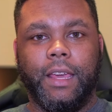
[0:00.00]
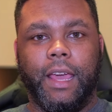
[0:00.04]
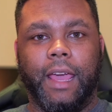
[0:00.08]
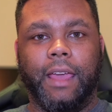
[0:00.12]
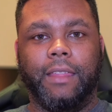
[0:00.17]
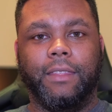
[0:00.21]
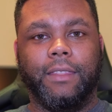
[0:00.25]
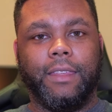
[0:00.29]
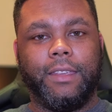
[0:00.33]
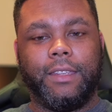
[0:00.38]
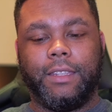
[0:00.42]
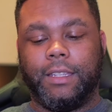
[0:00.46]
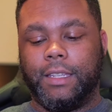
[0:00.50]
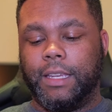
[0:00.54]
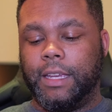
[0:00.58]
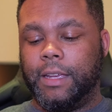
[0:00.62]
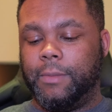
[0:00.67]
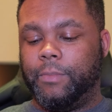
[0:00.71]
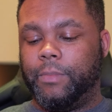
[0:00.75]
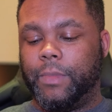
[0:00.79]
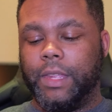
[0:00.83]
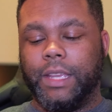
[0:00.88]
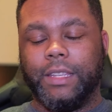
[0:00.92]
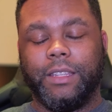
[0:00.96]
And this
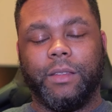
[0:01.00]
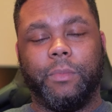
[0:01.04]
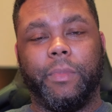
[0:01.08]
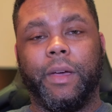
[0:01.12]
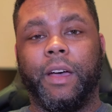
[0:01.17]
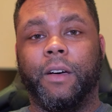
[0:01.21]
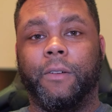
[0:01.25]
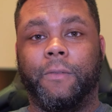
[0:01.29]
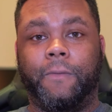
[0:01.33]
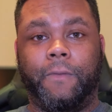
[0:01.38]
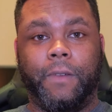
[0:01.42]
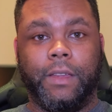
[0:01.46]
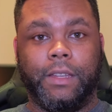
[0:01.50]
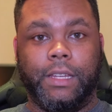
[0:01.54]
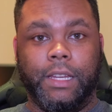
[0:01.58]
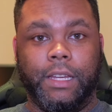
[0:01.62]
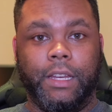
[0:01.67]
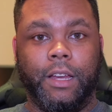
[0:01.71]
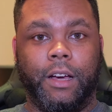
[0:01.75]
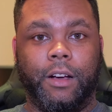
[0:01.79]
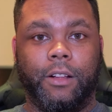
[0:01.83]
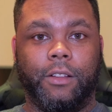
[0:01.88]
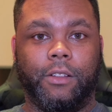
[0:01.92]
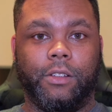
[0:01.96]
thing is about
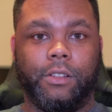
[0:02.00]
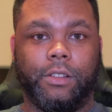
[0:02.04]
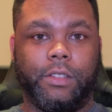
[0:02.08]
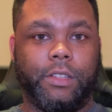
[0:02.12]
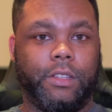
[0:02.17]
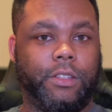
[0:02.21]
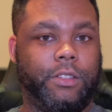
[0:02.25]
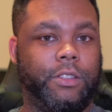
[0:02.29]
$50.